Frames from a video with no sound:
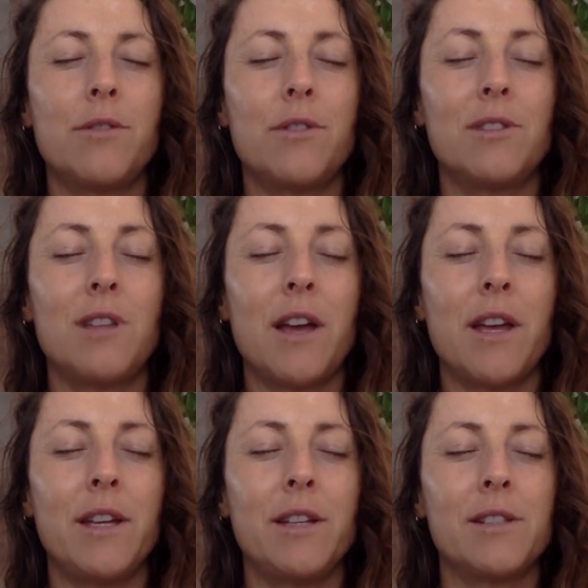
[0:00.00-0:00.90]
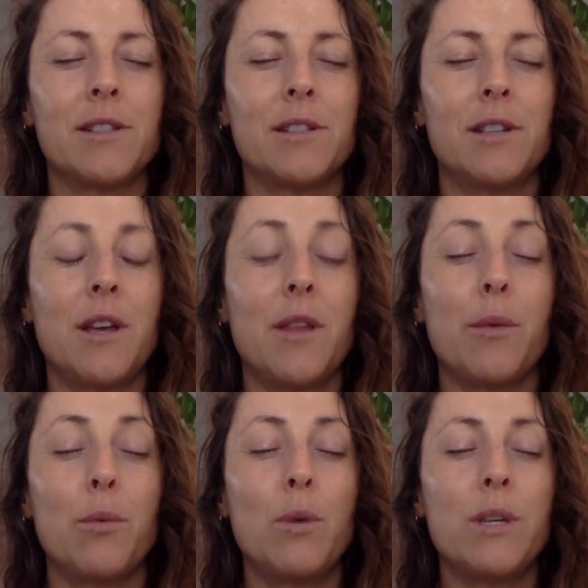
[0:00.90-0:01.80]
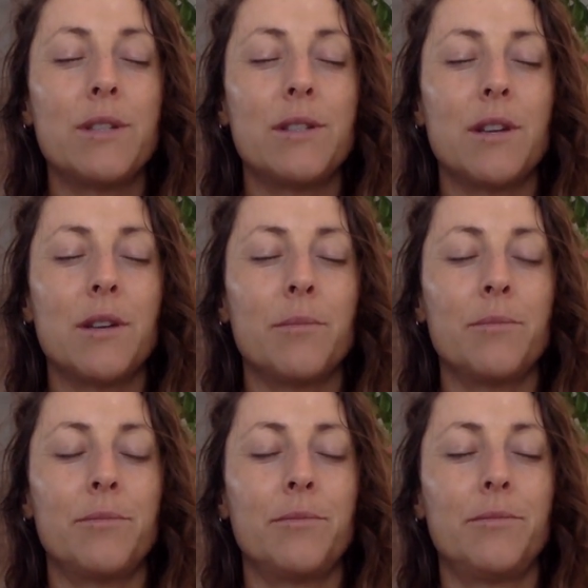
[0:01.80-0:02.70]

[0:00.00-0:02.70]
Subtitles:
the light, the wisdom